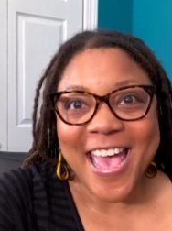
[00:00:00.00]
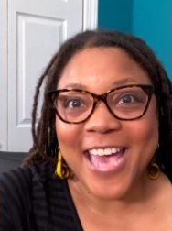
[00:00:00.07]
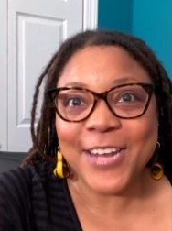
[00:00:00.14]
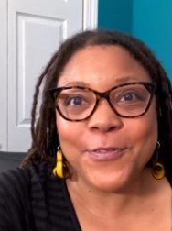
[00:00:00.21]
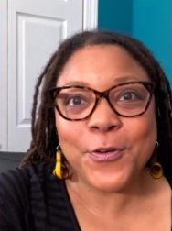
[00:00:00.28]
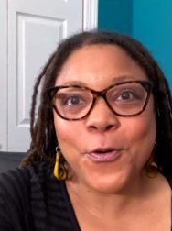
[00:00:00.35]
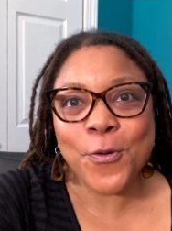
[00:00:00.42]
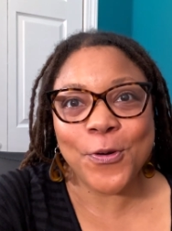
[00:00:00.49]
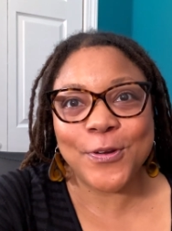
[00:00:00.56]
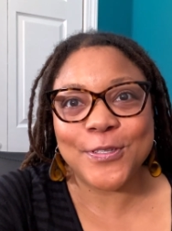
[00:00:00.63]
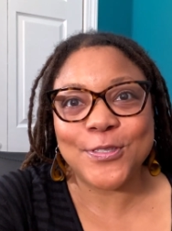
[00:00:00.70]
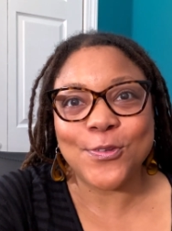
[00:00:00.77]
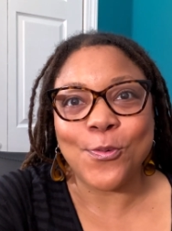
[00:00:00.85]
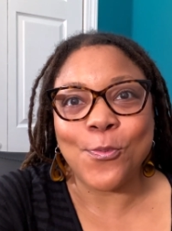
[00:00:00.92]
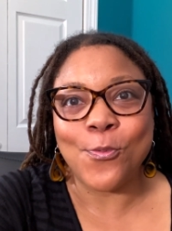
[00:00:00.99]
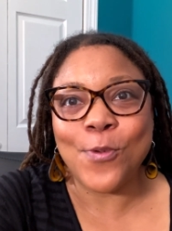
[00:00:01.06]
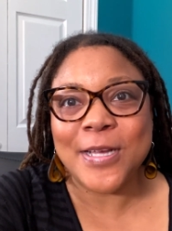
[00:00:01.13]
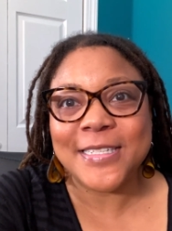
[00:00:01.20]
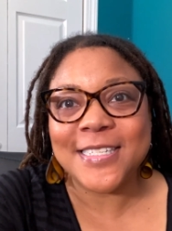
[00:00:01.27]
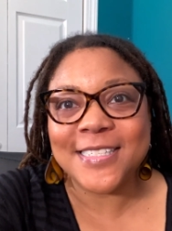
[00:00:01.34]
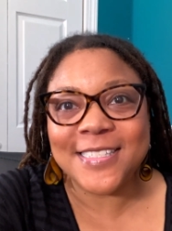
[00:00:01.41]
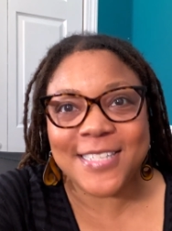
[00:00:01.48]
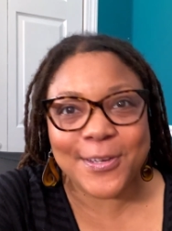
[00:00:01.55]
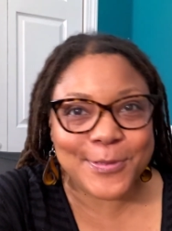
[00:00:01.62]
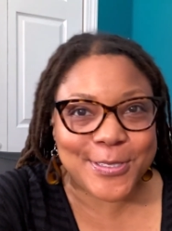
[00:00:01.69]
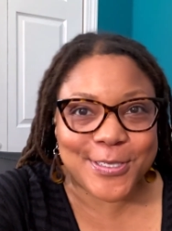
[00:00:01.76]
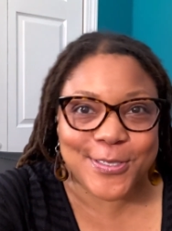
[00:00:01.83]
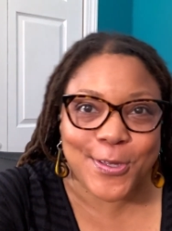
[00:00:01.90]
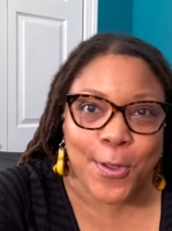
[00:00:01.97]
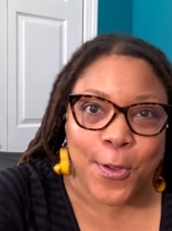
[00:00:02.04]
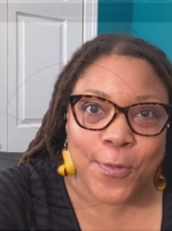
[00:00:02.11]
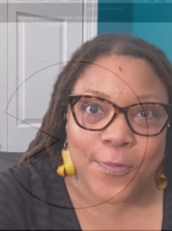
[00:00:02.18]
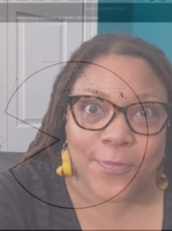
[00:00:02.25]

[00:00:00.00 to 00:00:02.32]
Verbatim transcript: And of course, what distinguishes her